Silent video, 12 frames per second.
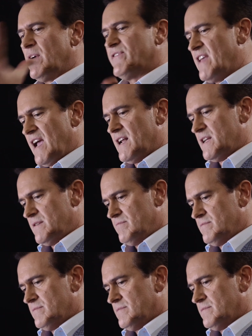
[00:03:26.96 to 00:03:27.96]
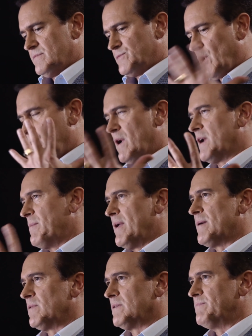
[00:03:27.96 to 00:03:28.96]
left-handed. So I wanted to be
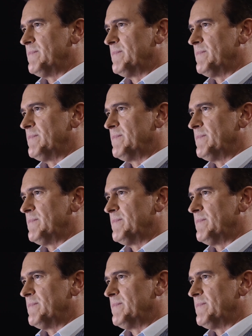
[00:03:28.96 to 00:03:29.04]
able to